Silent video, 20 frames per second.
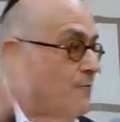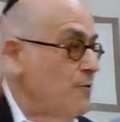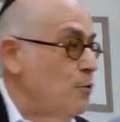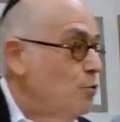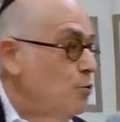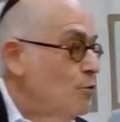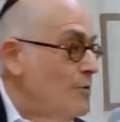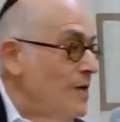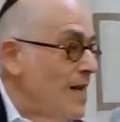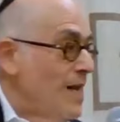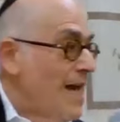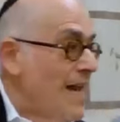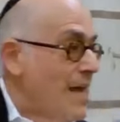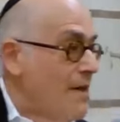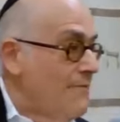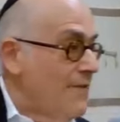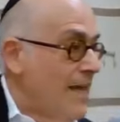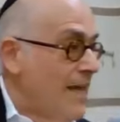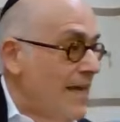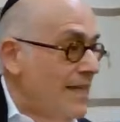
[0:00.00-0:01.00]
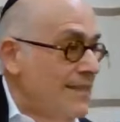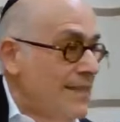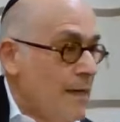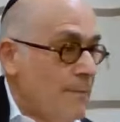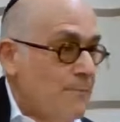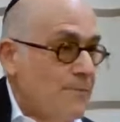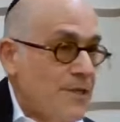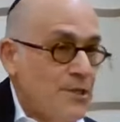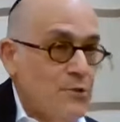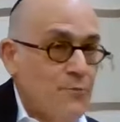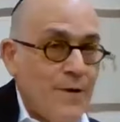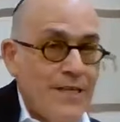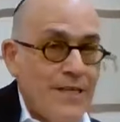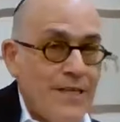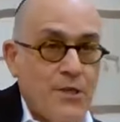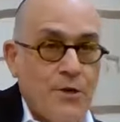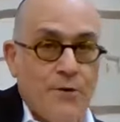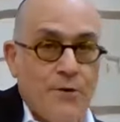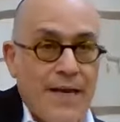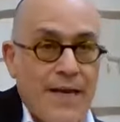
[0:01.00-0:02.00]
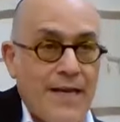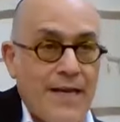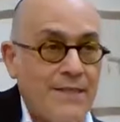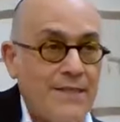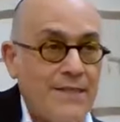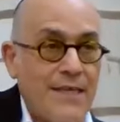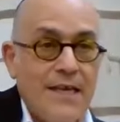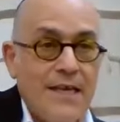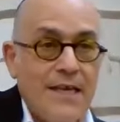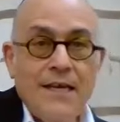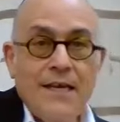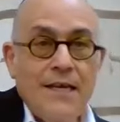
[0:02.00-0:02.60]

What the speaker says: If you do not have a handout, please raise your hands.